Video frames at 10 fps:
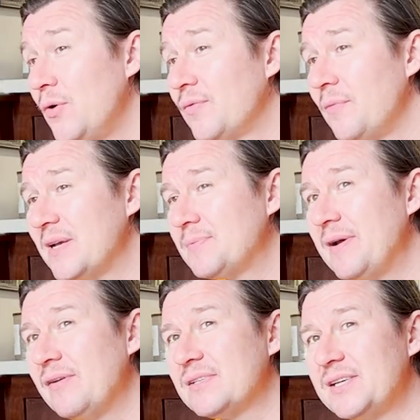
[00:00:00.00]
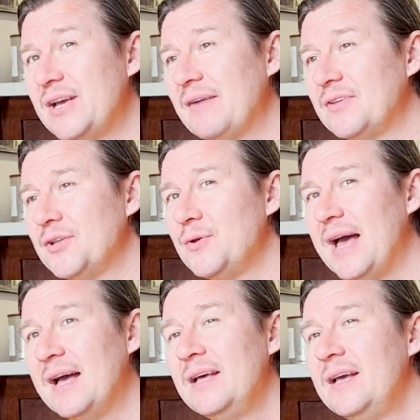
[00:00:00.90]
from experience that you have to do
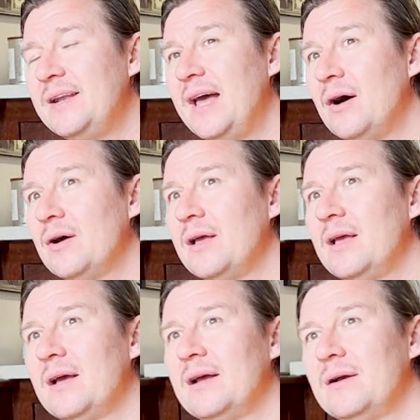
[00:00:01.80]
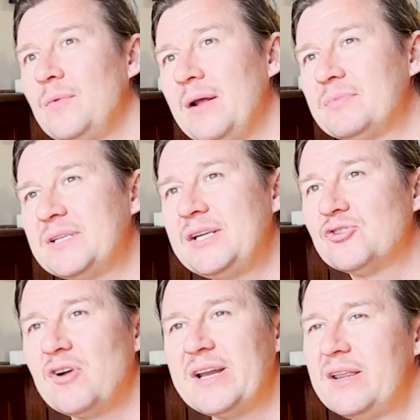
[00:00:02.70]
that. Now, when I'm
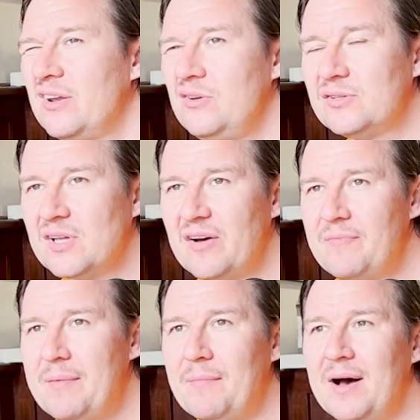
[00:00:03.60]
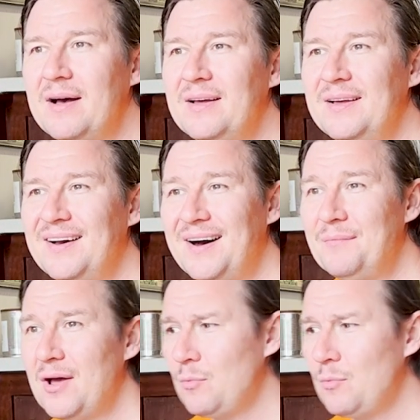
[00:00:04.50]
training a new staff member, I'm like,